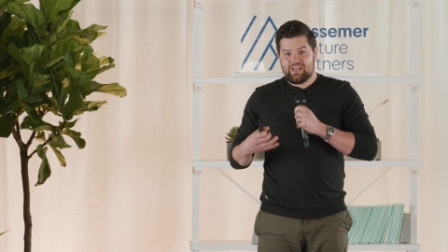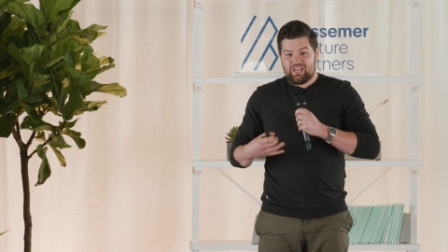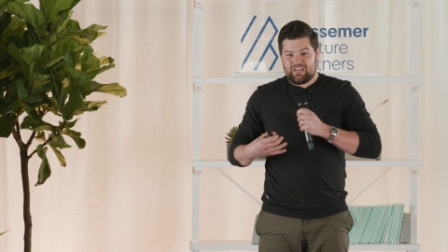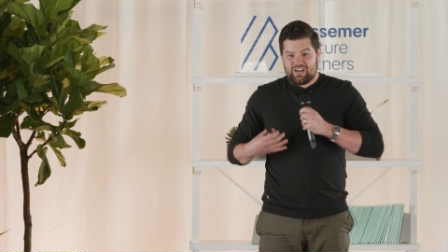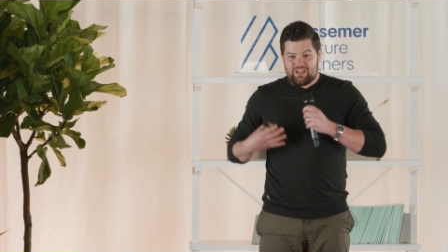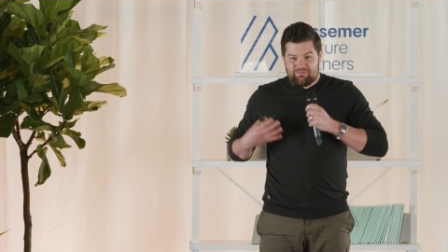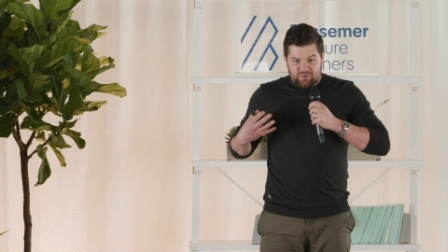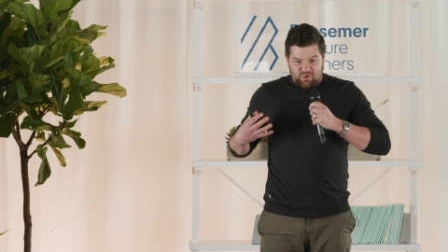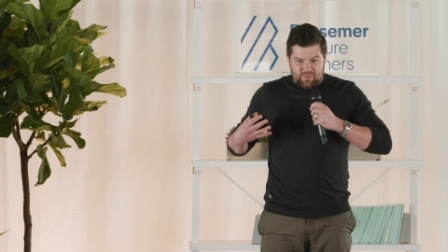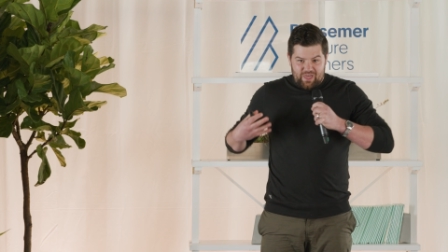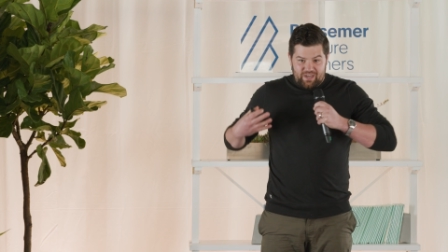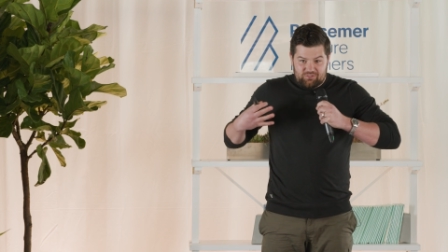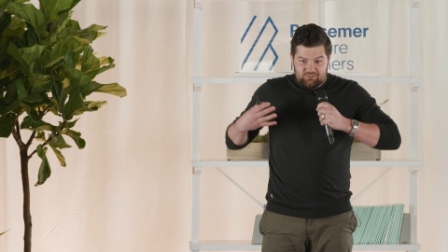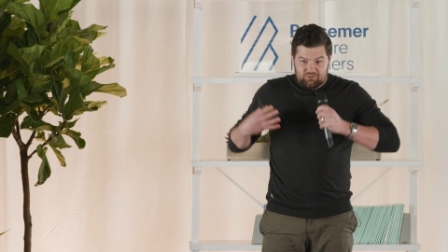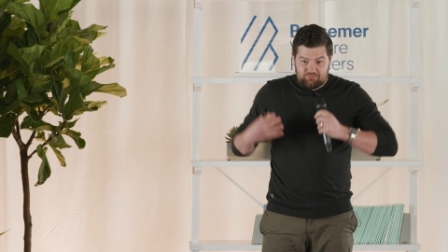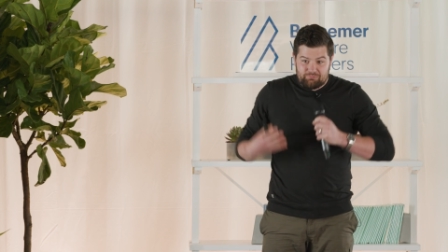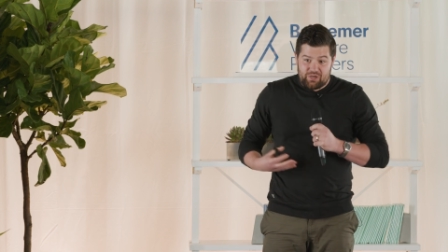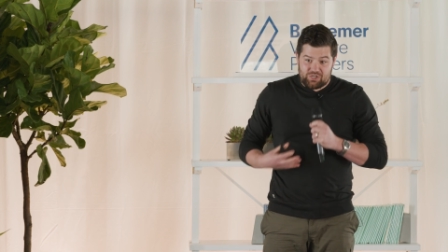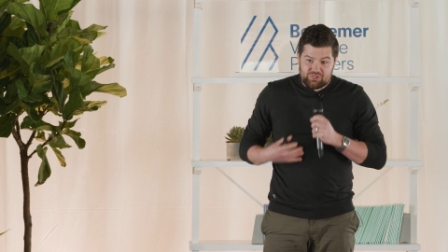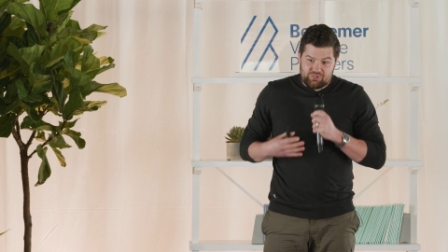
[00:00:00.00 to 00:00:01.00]
And I feel that
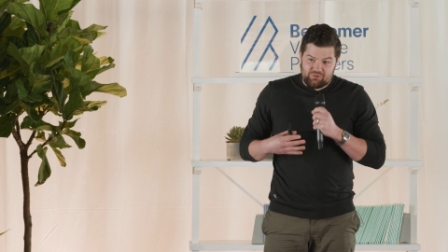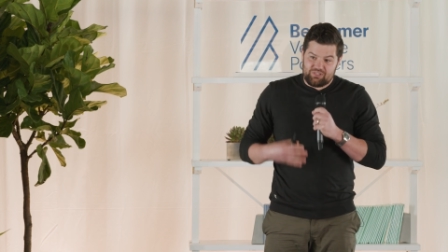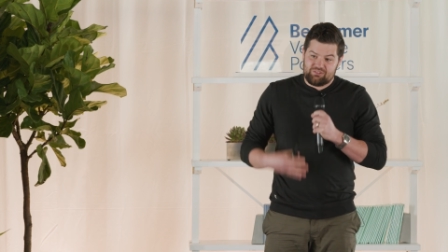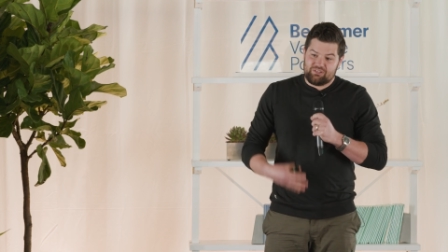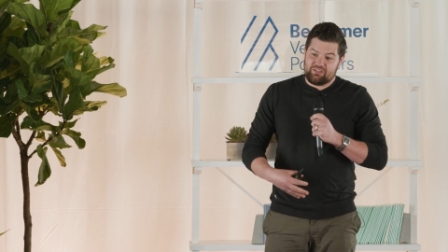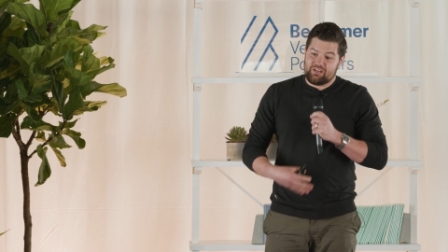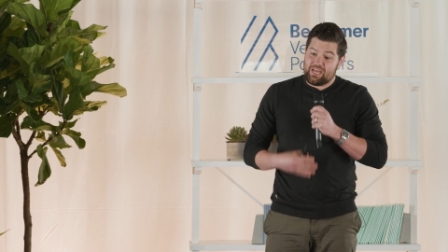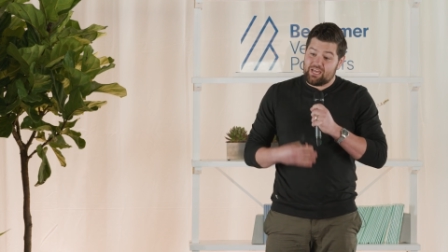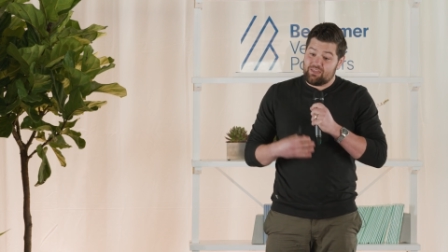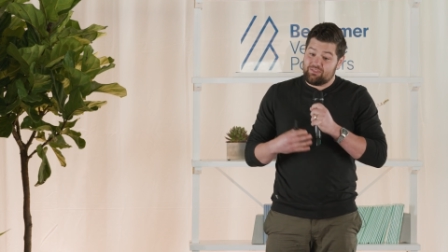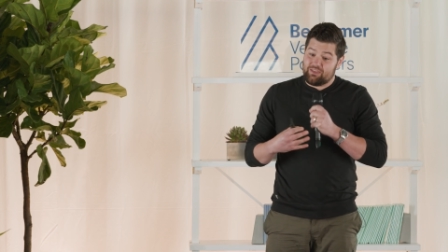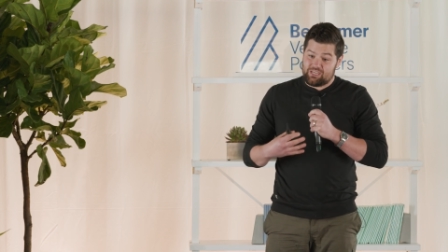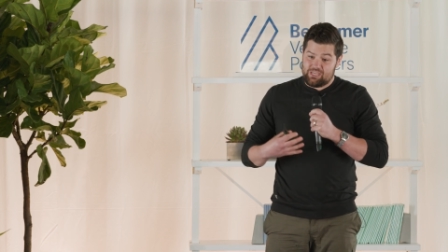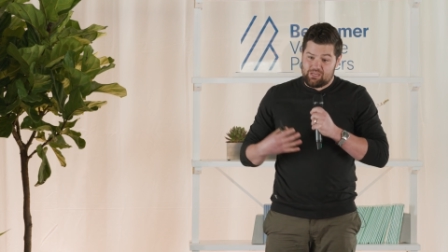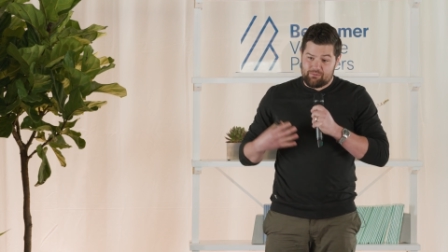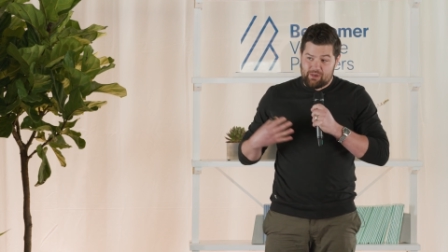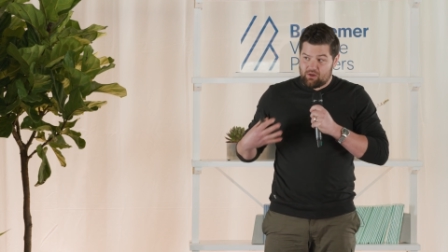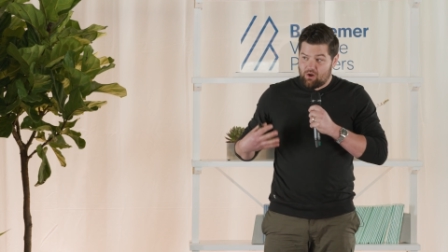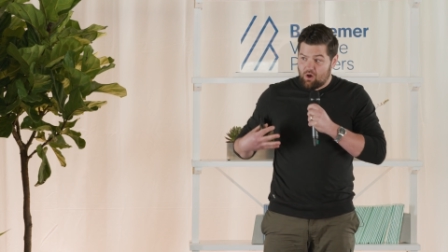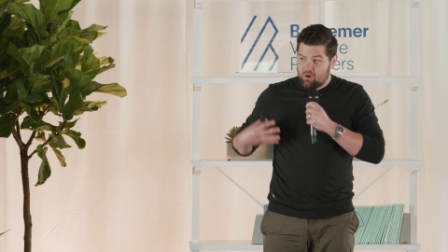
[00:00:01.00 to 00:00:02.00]
especially today,
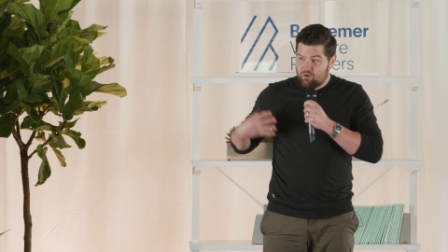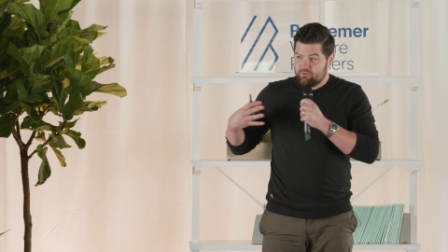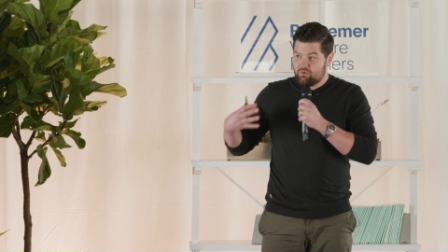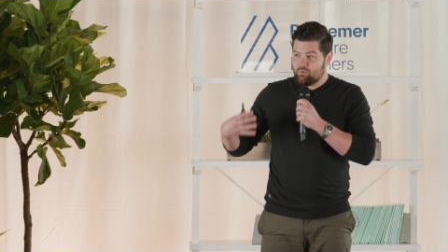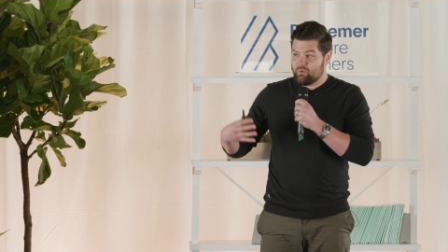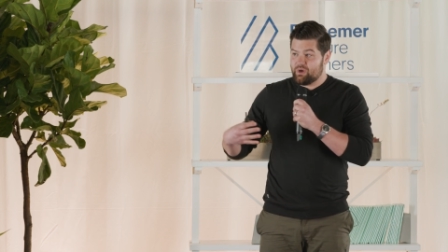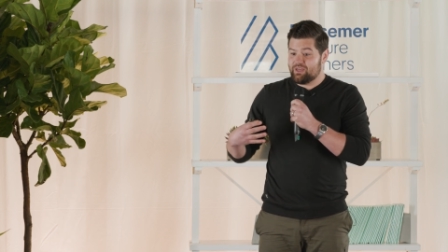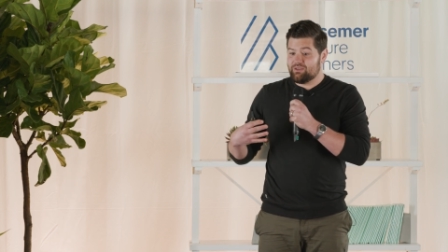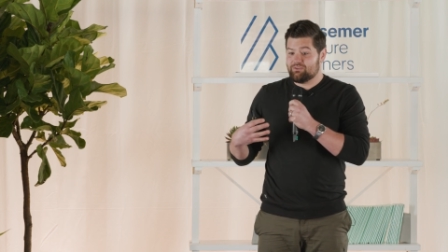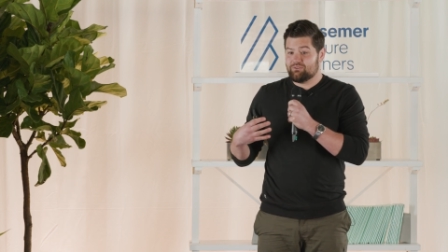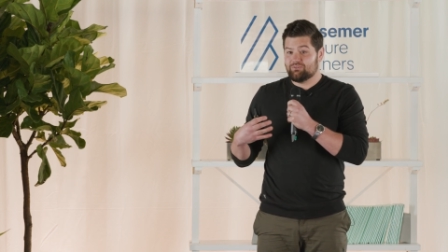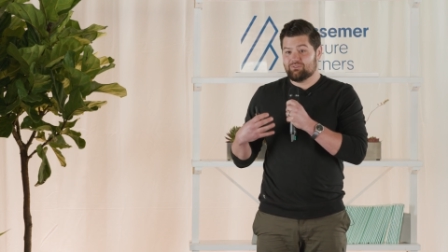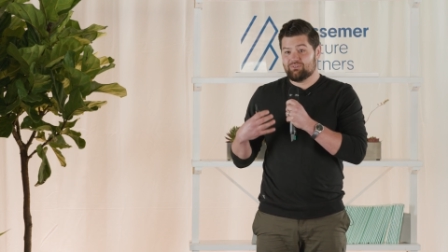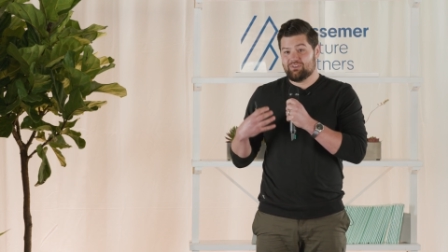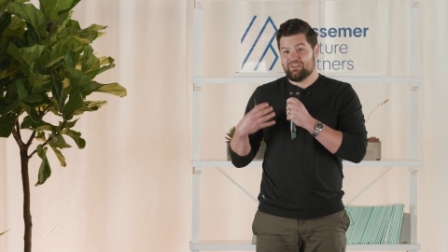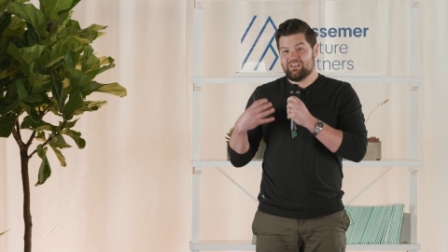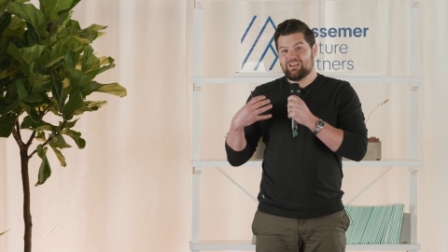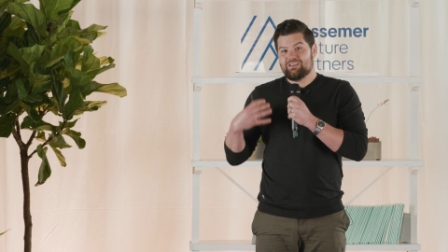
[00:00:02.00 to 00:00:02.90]
thinking about all the ways